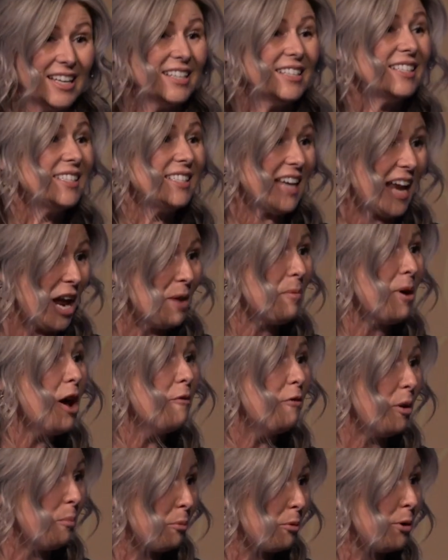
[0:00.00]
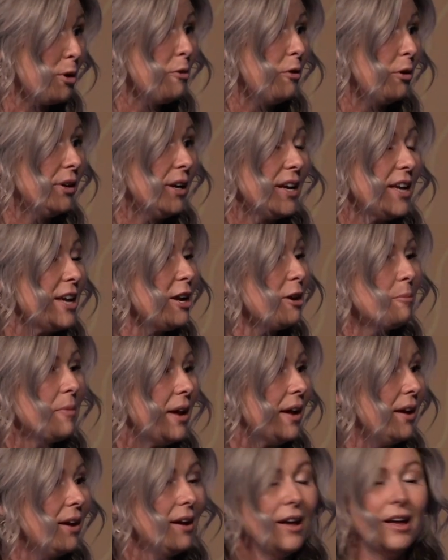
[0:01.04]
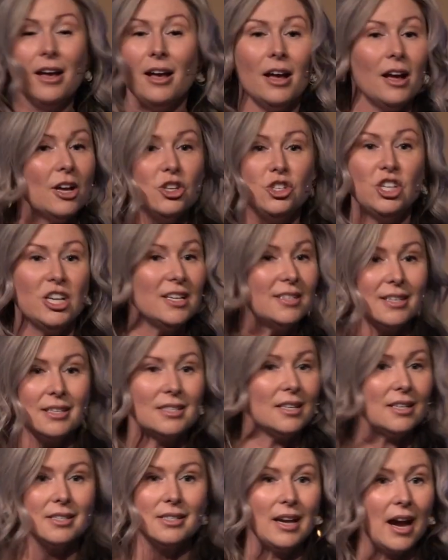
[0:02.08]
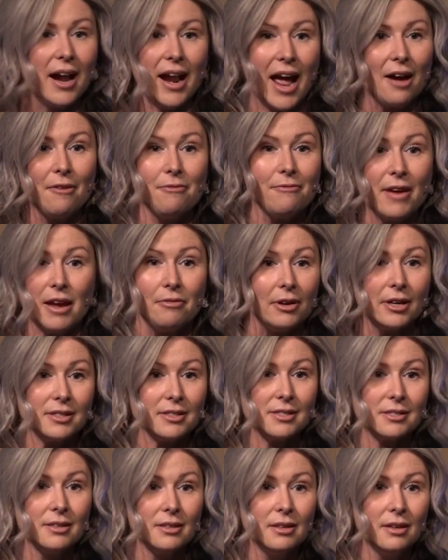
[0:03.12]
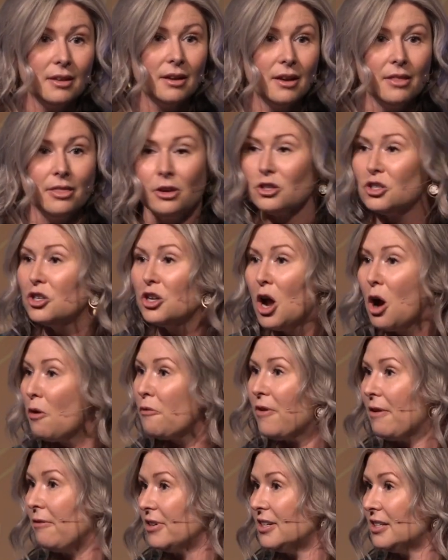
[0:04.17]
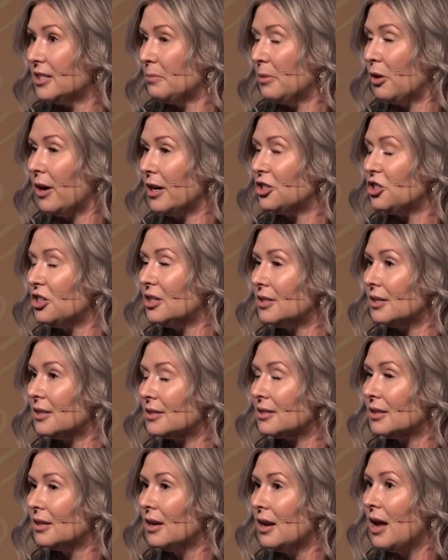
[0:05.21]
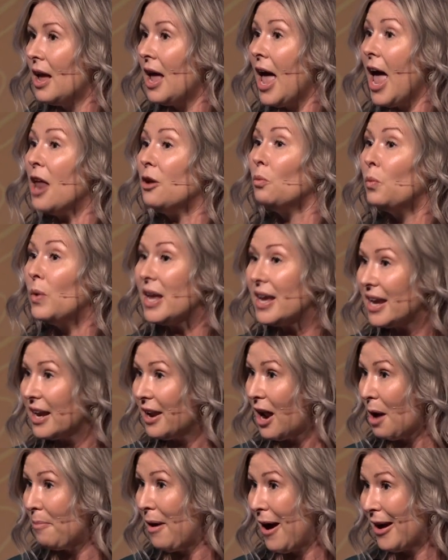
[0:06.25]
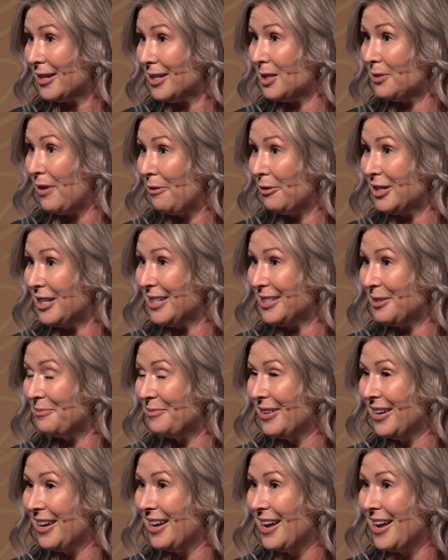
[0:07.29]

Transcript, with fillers: his stamp of approval. Now hear me. Jesus does not have favorites. There's no favoritism in Christ Jesus, and we cannot practice favoritism.